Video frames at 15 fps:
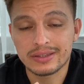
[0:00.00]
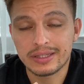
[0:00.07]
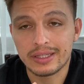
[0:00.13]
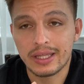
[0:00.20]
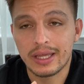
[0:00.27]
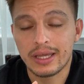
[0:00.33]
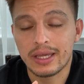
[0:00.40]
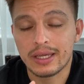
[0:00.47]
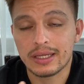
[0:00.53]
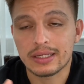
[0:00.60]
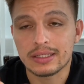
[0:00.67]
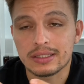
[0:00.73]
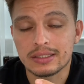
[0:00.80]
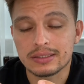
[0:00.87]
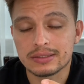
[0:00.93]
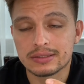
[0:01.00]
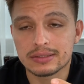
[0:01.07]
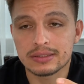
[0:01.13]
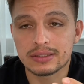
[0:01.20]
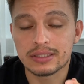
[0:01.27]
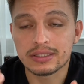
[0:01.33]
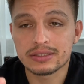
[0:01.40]
that
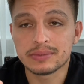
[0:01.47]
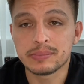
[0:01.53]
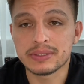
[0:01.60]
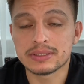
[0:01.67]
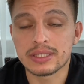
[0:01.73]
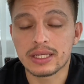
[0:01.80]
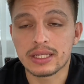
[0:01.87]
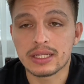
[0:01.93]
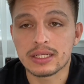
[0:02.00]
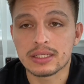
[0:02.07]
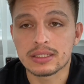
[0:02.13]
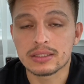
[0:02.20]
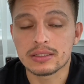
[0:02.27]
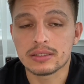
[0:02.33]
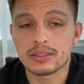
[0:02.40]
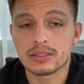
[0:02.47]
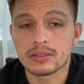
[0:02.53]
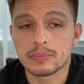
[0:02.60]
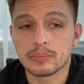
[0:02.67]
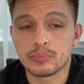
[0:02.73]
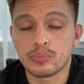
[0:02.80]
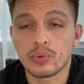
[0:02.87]
need to be taken
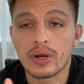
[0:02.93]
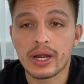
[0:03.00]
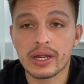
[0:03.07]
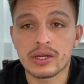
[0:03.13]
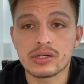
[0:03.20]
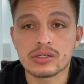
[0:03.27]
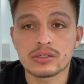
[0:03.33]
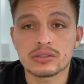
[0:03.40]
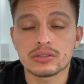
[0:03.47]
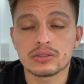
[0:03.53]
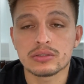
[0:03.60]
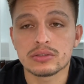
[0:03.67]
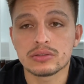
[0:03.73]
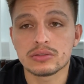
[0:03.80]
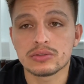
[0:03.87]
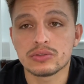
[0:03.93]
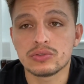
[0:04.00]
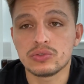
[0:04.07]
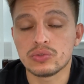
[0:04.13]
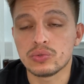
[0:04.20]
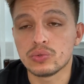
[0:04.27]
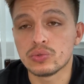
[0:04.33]
prior
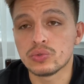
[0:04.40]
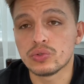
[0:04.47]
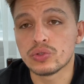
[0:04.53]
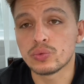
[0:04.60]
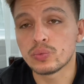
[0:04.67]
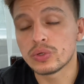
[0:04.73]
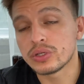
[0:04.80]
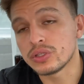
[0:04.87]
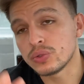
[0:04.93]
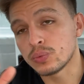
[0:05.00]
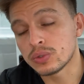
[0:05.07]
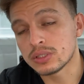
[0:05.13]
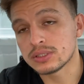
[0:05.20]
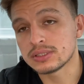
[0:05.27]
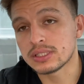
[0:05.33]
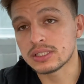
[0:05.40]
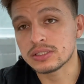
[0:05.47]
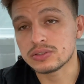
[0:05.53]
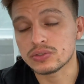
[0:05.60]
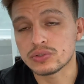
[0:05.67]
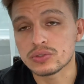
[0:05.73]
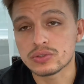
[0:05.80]
to the one you want to take.
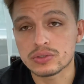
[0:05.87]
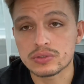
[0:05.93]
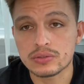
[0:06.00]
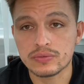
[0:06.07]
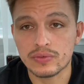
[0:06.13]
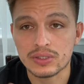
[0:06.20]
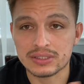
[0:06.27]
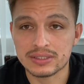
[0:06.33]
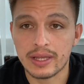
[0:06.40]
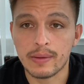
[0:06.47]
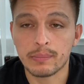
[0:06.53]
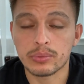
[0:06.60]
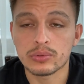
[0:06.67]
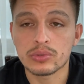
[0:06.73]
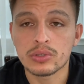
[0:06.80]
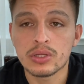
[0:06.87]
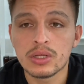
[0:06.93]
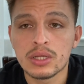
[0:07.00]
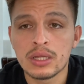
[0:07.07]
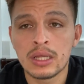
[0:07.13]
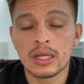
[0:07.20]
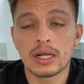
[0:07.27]
So for example,
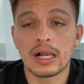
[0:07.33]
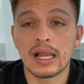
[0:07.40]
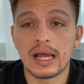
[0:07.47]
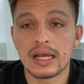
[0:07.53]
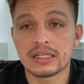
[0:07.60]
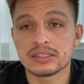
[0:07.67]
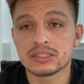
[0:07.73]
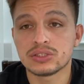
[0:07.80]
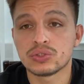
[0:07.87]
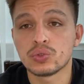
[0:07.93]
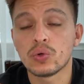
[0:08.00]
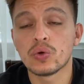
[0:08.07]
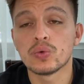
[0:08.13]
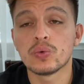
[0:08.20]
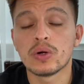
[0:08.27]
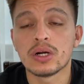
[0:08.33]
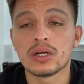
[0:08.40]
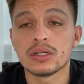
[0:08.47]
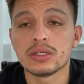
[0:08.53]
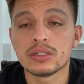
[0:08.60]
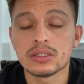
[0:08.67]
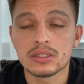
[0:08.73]
class
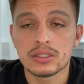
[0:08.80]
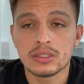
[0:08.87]
201